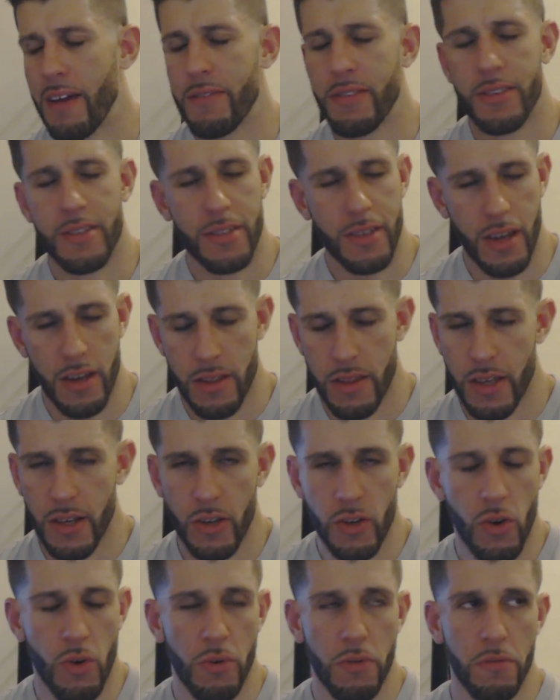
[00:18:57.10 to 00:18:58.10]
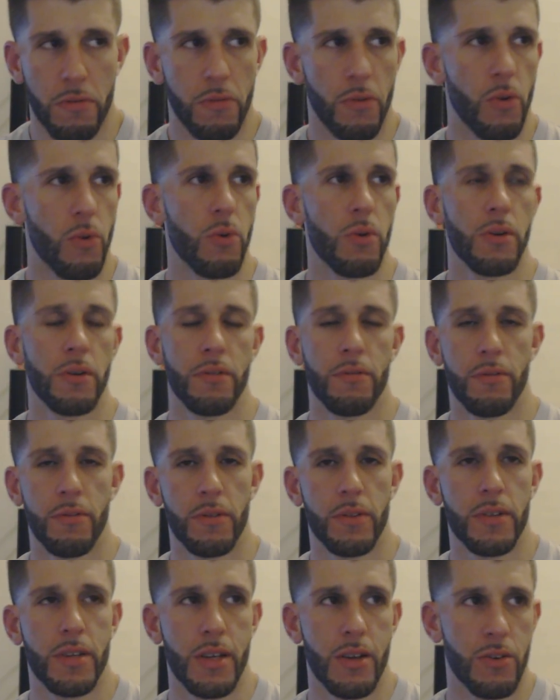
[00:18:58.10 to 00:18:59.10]
Obviously, I think going forward
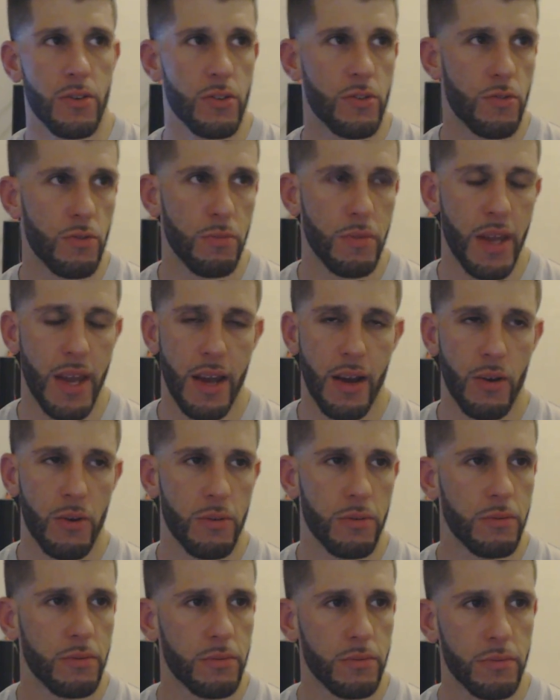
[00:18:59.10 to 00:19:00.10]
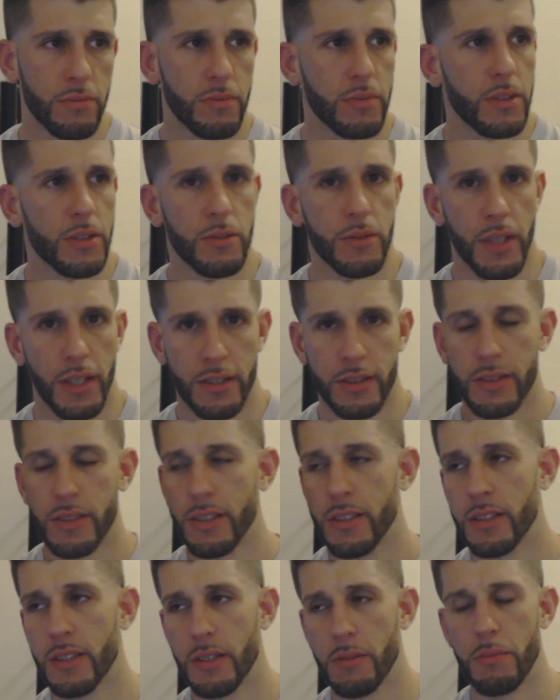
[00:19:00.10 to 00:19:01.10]
years from now, next
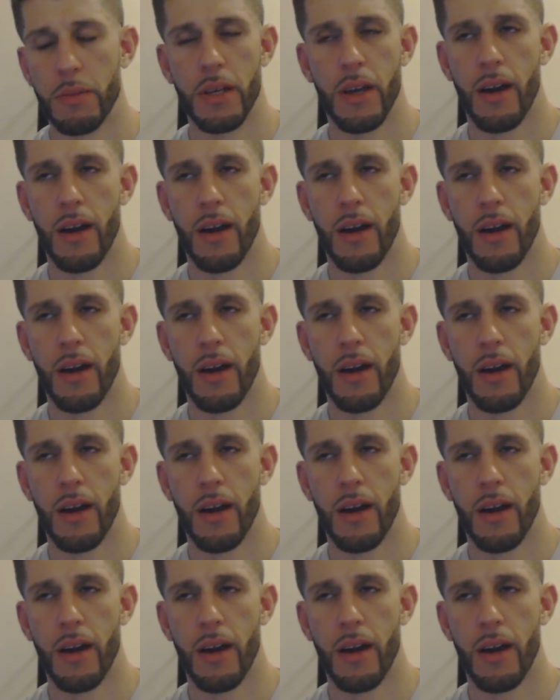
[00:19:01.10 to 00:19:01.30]
season